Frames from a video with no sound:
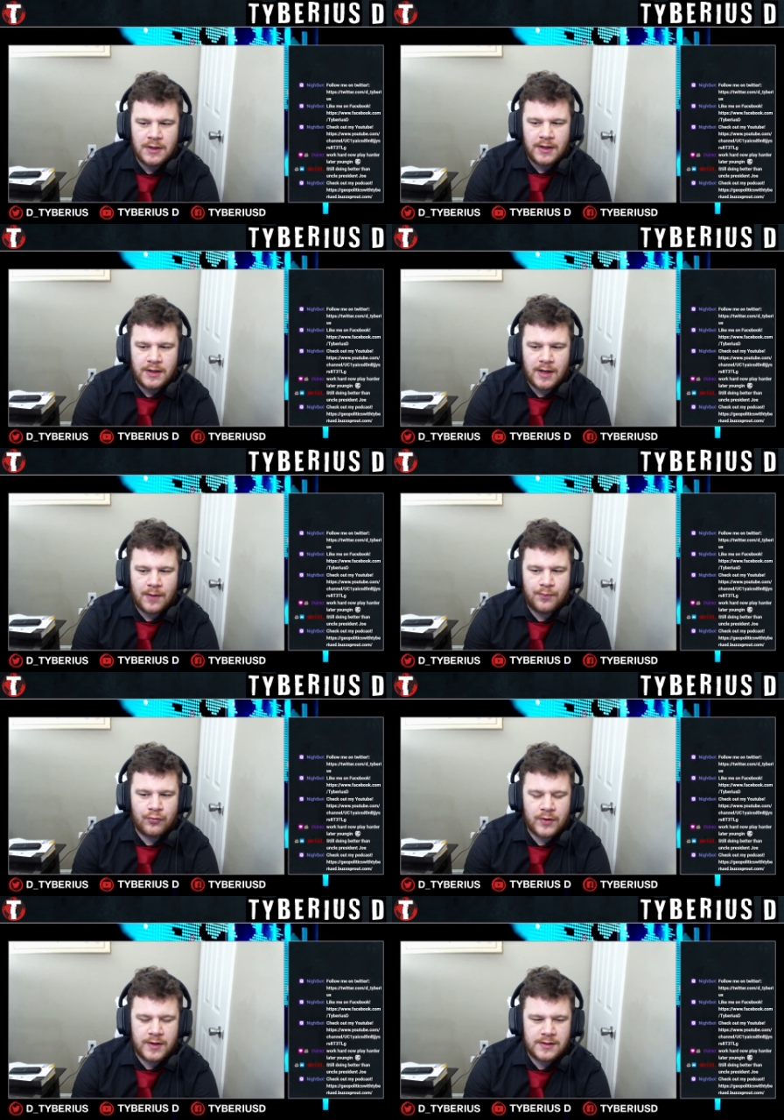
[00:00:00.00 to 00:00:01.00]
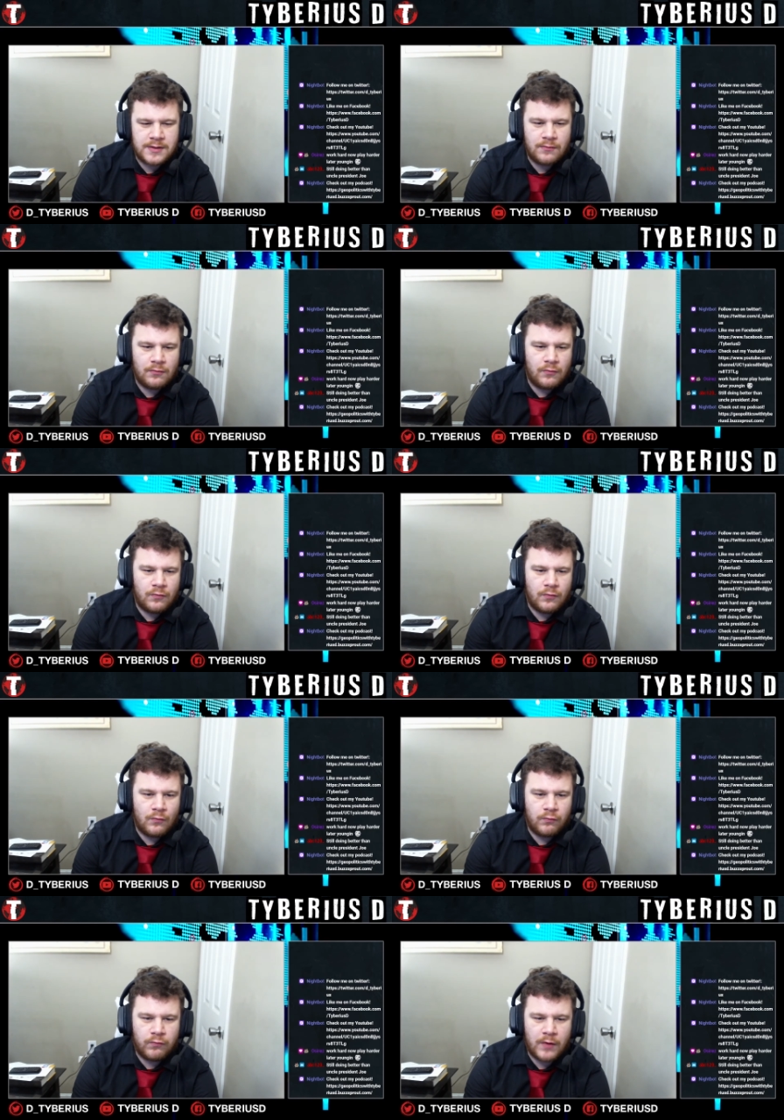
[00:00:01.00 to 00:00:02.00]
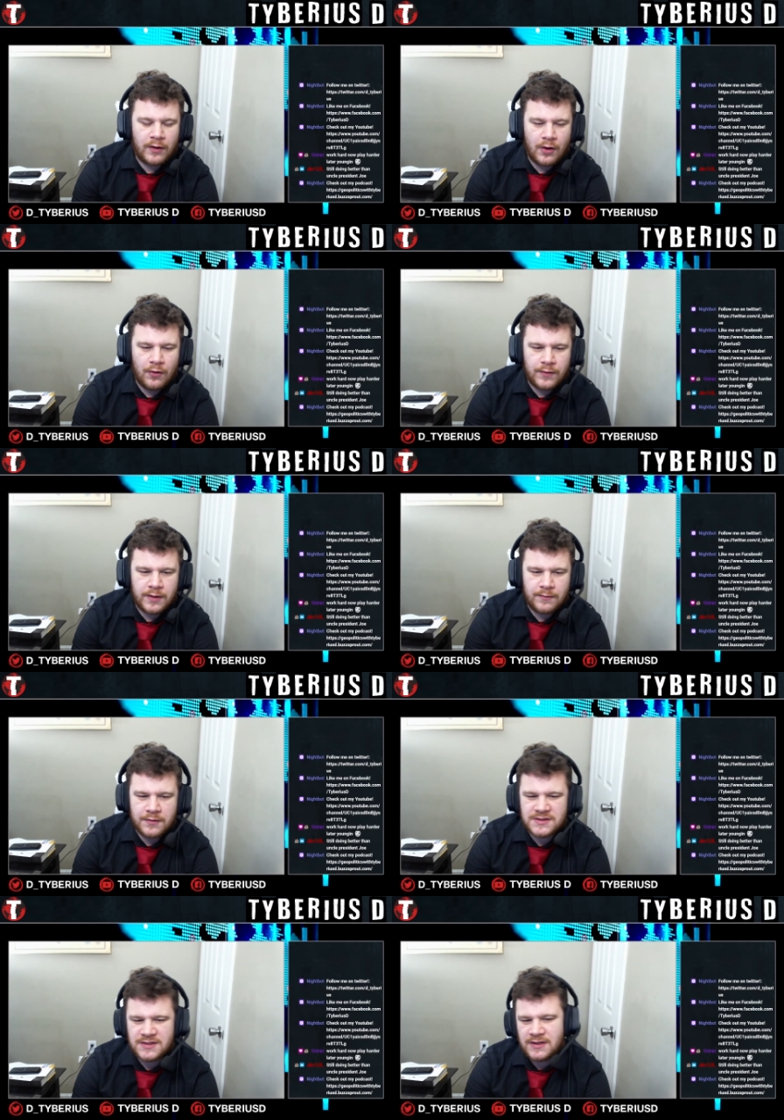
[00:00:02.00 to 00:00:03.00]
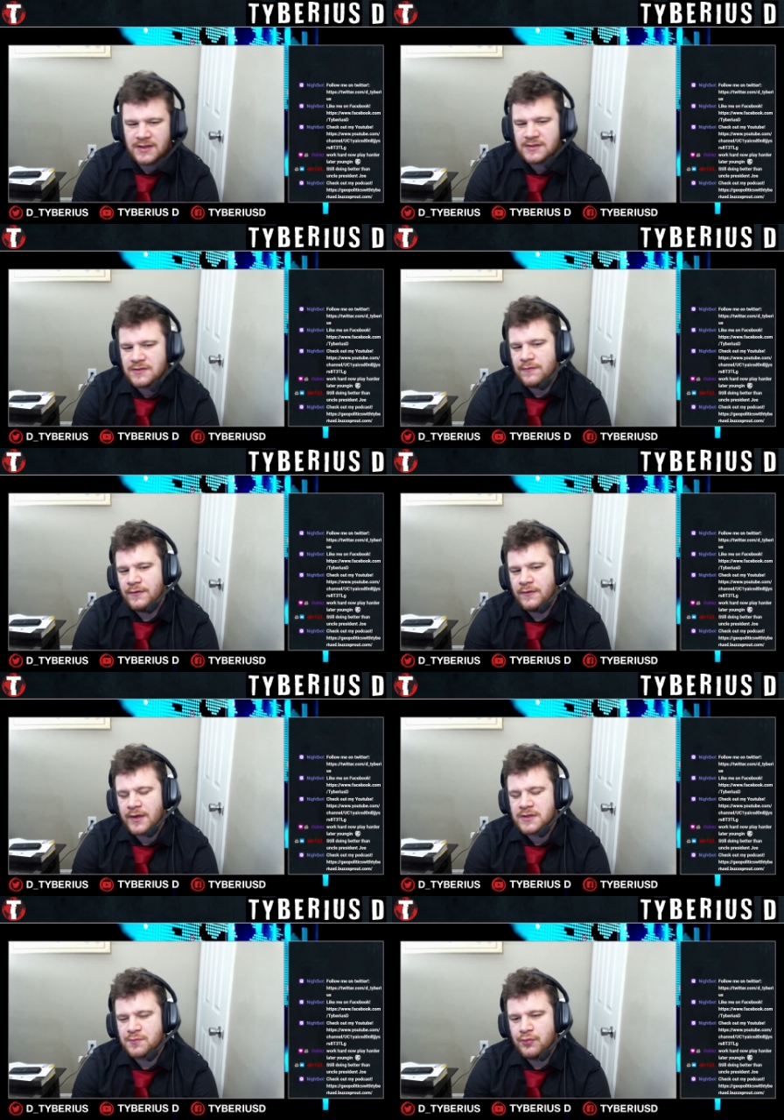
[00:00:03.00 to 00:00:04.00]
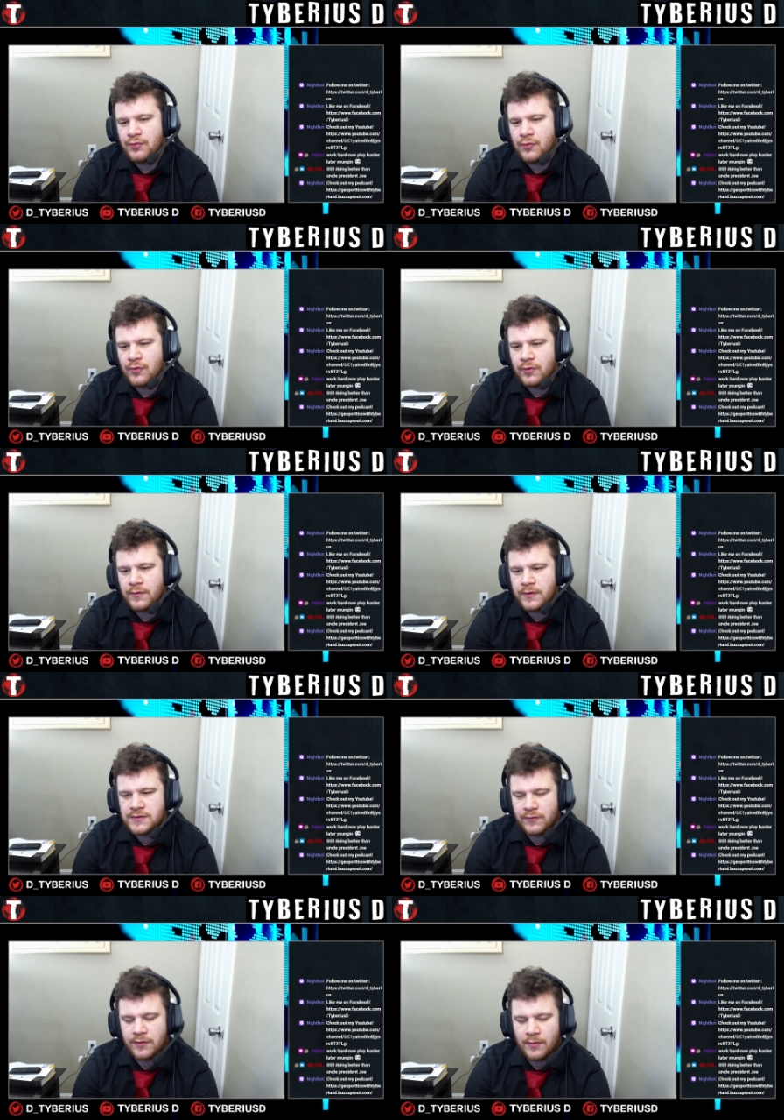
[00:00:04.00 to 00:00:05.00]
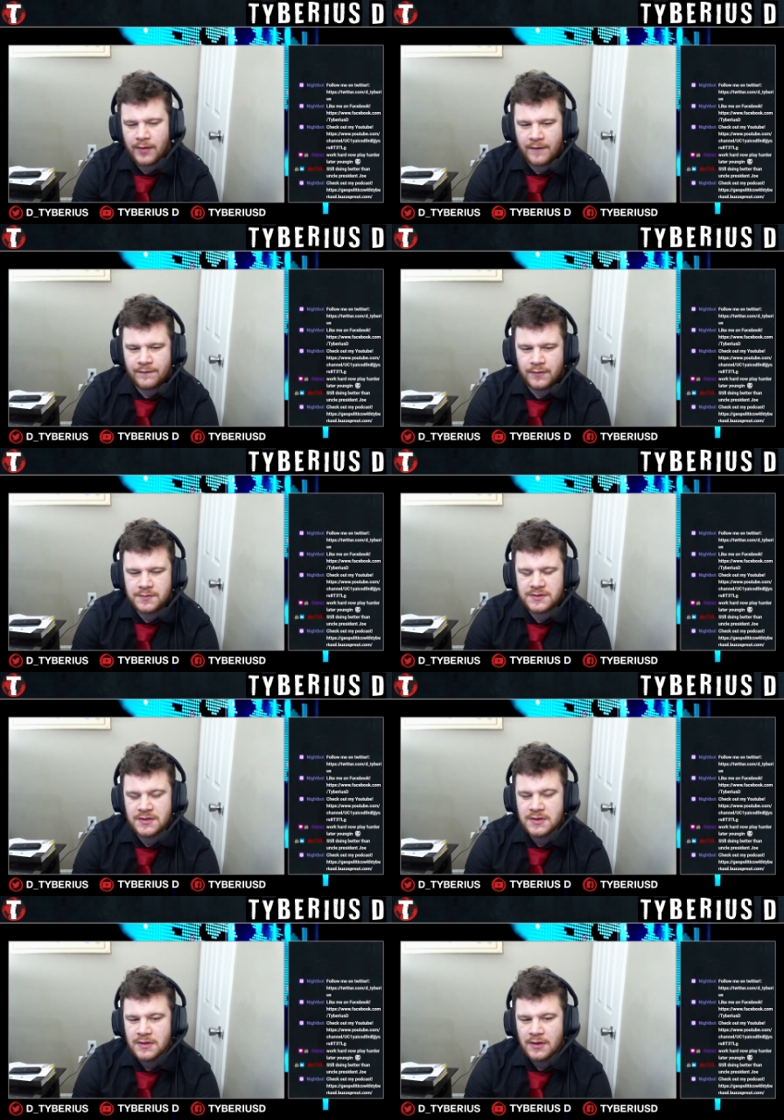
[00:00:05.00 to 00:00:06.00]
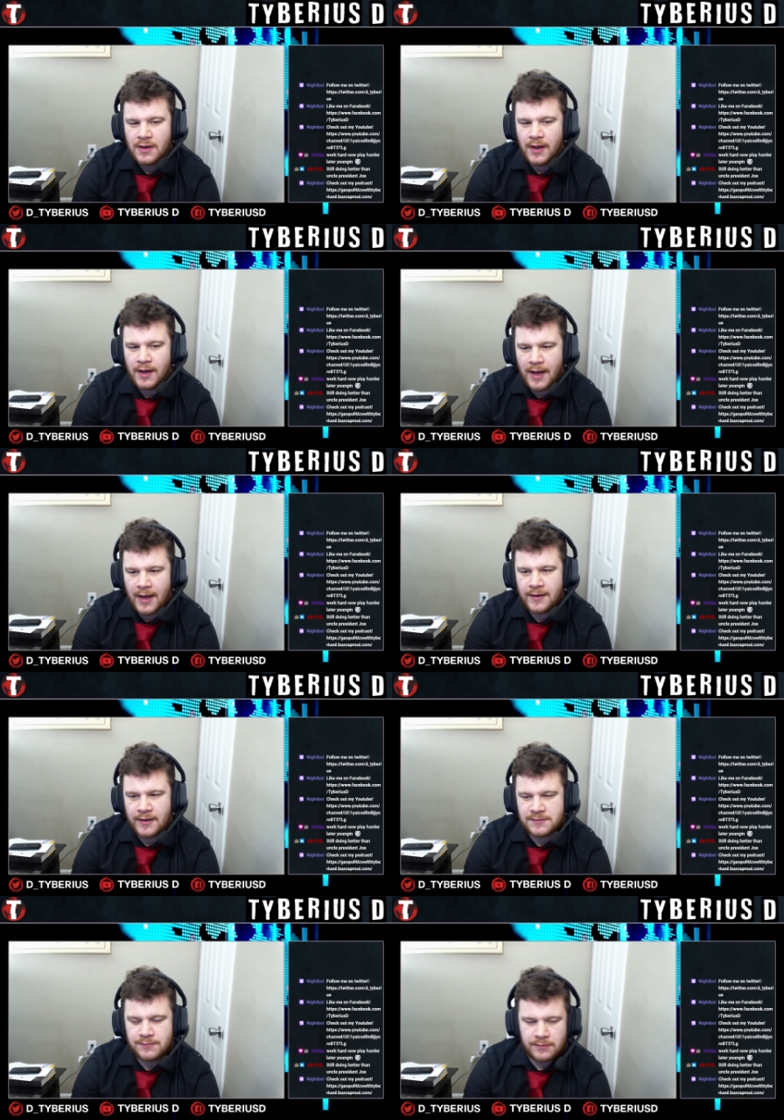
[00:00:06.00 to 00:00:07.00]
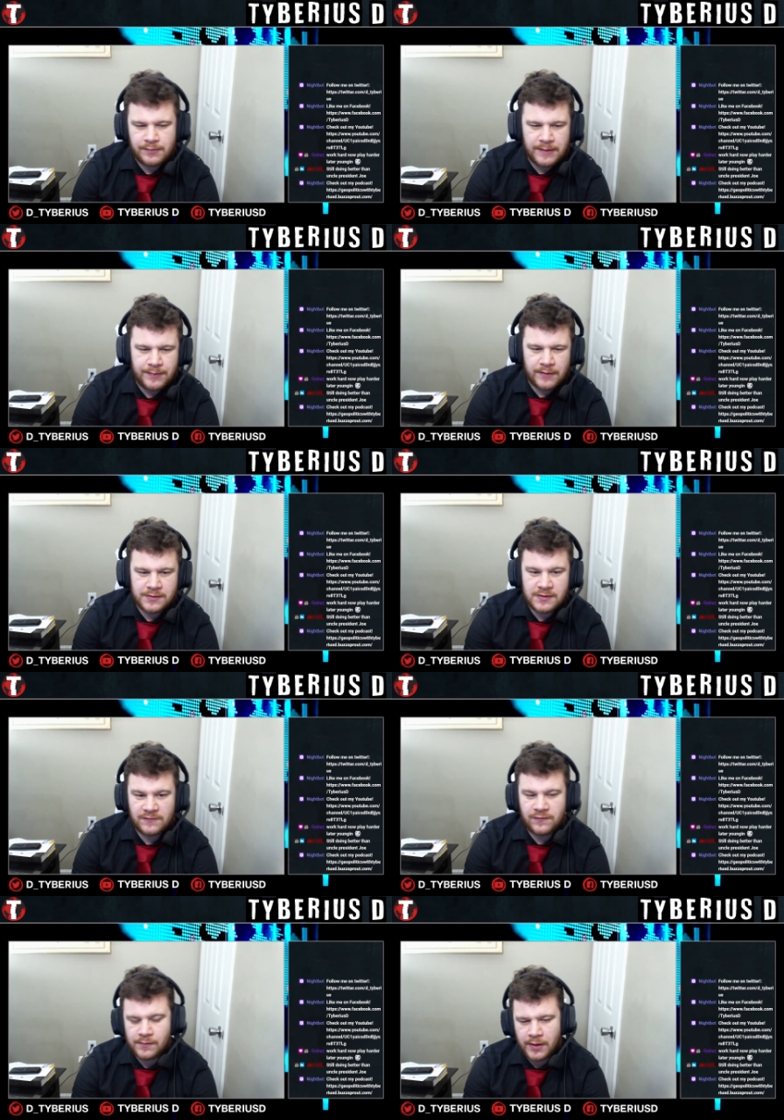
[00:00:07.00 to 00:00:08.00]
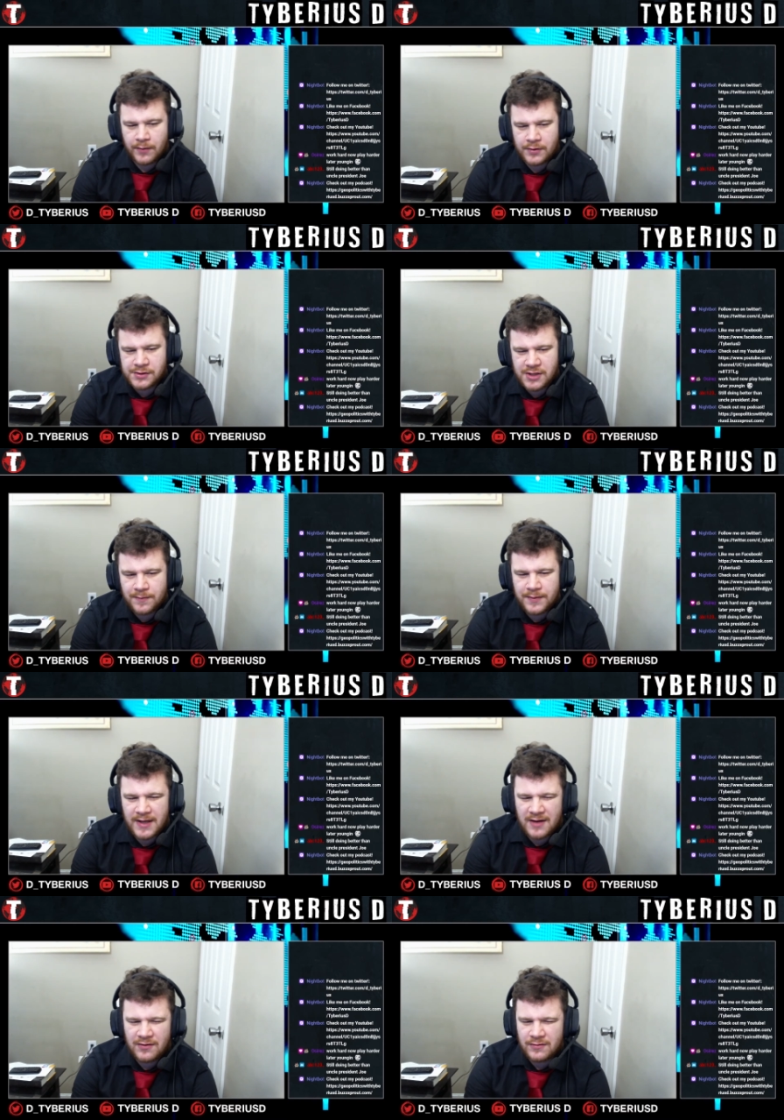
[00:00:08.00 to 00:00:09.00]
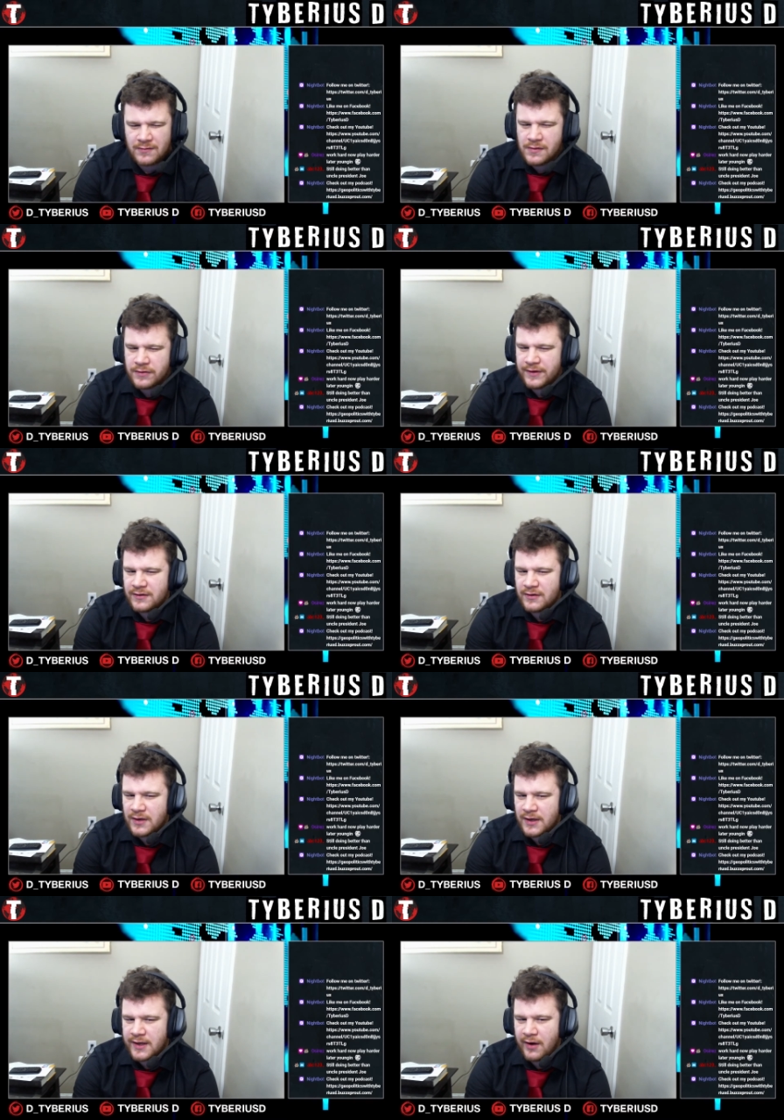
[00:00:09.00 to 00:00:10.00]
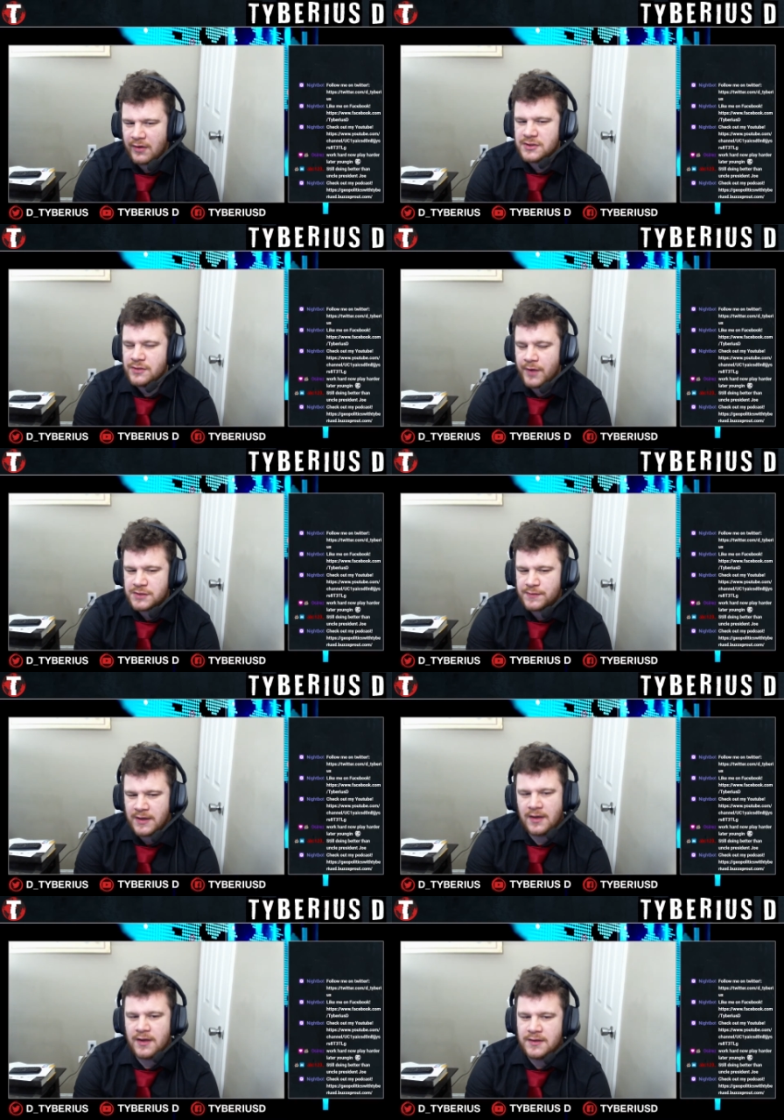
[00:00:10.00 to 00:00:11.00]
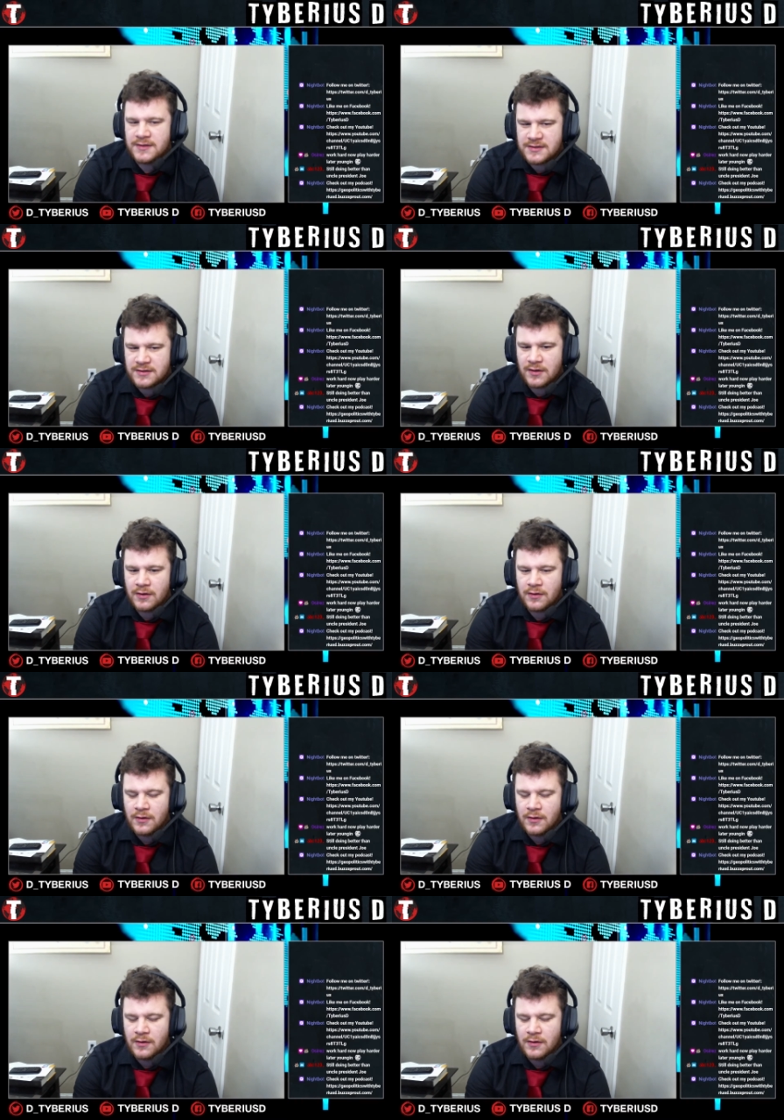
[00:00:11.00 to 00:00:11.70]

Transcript: Now, Britain, while owning most of these oil platforms, as with BP, which is formerly a British company, I don't think they're going to care too much because they're